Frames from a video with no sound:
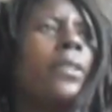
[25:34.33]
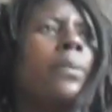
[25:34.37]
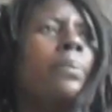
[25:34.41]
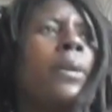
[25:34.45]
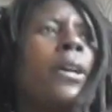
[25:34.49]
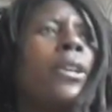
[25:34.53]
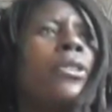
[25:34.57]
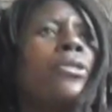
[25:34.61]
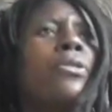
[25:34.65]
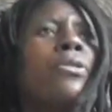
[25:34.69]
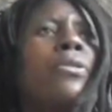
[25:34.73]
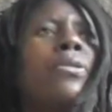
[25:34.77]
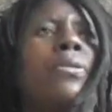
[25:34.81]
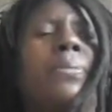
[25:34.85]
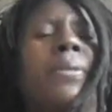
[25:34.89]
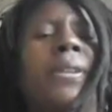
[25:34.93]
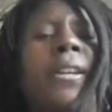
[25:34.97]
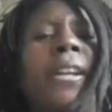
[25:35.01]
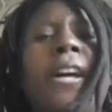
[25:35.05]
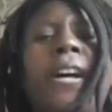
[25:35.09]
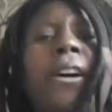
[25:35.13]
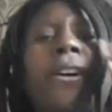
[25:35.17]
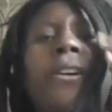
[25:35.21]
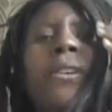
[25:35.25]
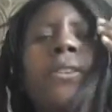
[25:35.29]
the mushroom and
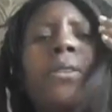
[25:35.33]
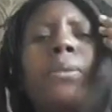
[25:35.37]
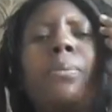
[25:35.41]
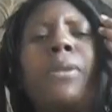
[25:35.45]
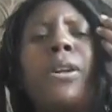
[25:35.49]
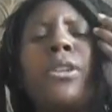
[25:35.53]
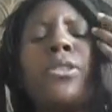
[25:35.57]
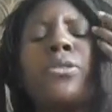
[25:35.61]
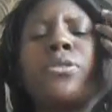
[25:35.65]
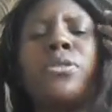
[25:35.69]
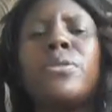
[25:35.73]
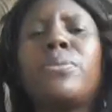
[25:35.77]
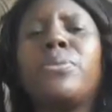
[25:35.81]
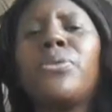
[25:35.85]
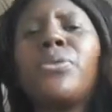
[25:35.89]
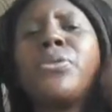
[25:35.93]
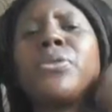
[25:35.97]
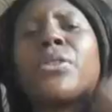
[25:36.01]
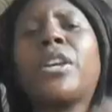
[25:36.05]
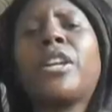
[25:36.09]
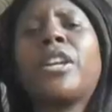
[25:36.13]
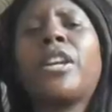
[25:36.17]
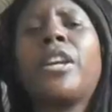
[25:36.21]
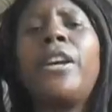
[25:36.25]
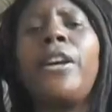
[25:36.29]
how the mushroom is
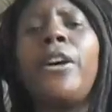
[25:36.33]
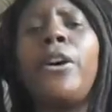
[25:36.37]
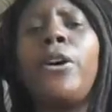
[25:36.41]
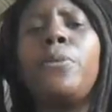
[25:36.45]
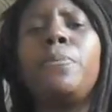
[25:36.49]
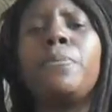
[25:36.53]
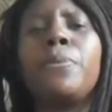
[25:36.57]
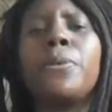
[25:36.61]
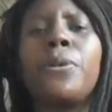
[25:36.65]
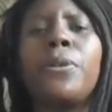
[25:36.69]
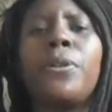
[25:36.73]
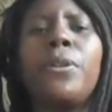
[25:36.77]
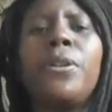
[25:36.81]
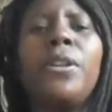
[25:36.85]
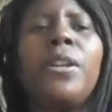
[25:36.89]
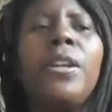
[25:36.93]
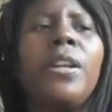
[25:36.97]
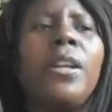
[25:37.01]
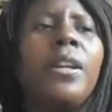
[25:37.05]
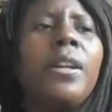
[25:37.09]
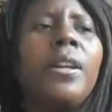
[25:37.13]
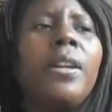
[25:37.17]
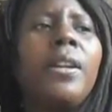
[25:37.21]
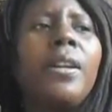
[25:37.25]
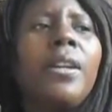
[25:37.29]
like a helper.
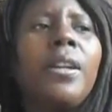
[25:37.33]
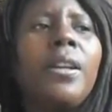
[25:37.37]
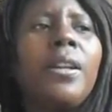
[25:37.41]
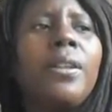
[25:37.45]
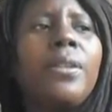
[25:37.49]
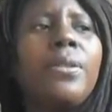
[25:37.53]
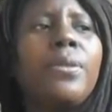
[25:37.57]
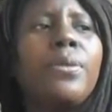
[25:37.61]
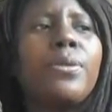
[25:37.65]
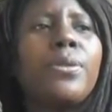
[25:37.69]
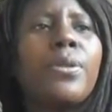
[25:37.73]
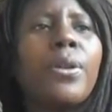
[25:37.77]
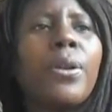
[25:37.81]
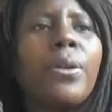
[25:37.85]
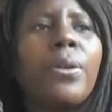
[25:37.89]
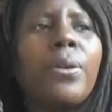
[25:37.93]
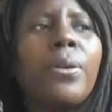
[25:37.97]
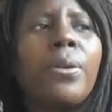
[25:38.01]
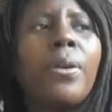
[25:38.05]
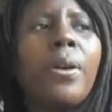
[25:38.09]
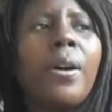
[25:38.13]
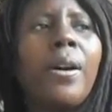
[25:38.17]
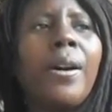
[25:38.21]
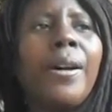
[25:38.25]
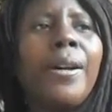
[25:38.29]

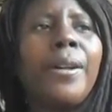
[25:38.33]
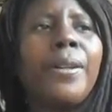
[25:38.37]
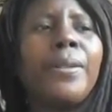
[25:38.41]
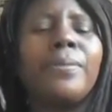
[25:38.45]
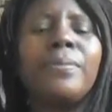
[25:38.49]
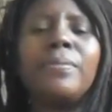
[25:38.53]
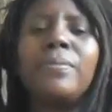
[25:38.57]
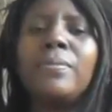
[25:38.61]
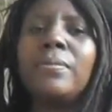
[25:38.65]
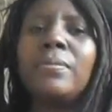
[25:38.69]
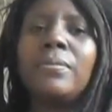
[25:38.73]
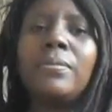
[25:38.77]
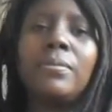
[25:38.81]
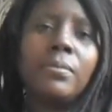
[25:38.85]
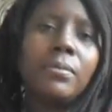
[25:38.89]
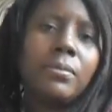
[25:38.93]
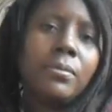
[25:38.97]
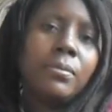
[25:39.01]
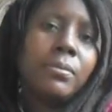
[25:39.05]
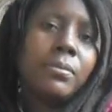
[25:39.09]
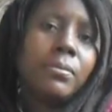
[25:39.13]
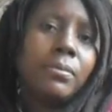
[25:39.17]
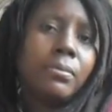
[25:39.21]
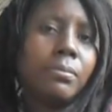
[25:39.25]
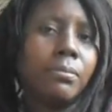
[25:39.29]
So, um,
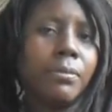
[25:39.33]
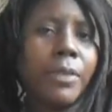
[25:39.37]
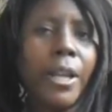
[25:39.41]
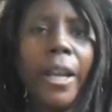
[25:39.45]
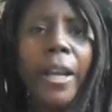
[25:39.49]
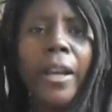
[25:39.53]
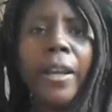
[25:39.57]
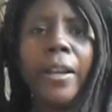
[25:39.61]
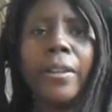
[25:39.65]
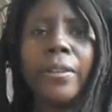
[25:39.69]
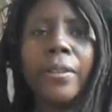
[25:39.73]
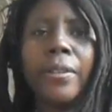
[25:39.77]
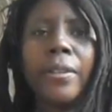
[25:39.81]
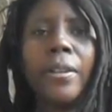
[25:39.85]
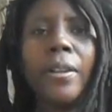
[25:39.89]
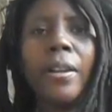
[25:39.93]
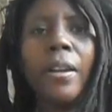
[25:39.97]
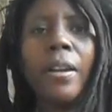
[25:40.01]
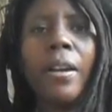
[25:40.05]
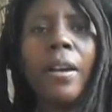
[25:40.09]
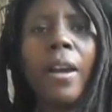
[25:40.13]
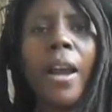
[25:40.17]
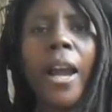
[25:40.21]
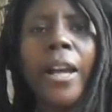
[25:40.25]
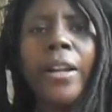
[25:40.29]
yeah.
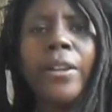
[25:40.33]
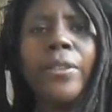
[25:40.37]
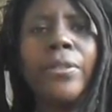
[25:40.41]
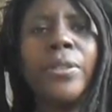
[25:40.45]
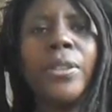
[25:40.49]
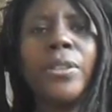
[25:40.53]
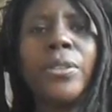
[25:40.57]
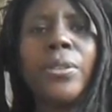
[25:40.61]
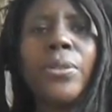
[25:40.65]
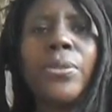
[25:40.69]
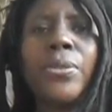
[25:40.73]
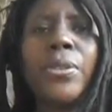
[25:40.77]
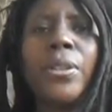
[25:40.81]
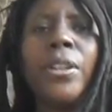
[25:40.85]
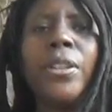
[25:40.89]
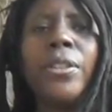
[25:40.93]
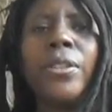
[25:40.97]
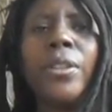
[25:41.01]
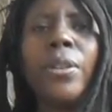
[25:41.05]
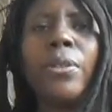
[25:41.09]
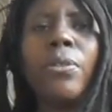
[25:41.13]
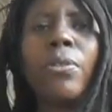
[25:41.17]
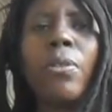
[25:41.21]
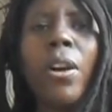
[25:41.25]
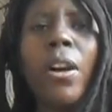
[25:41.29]
I don't think there's
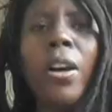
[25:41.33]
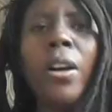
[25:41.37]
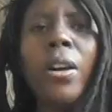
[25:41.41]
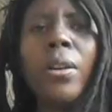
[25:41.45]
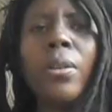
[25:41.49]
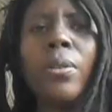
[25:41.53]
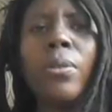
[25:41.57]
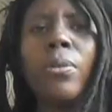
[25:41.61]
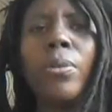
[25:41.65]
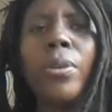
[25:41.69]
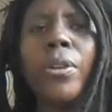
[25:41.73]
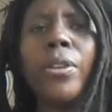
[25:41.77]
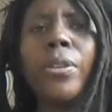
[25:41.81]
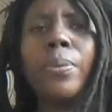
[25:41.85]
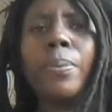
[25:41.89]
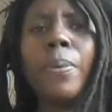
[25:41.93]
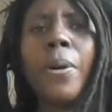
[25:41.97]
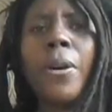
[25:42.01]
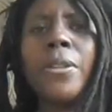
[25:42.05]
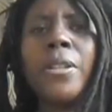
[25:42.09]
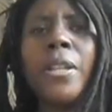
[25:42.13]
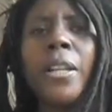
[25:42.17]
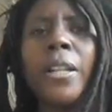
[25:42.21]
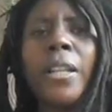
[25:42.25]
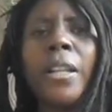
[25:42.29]
anything wrong with
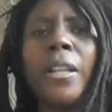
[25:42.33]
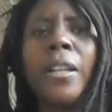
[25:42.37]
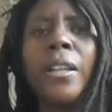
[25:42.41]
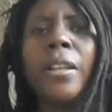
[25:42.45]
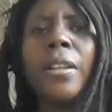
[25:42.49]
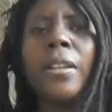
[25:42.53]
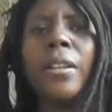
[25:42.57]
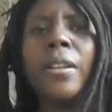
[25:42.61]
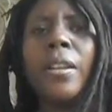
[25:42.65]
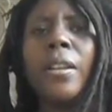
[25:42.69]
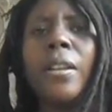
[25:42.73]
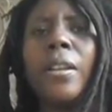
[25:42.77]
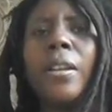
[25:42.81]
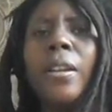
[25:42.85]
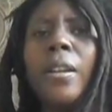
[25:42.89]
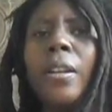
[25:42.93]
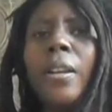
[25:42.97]
partaking in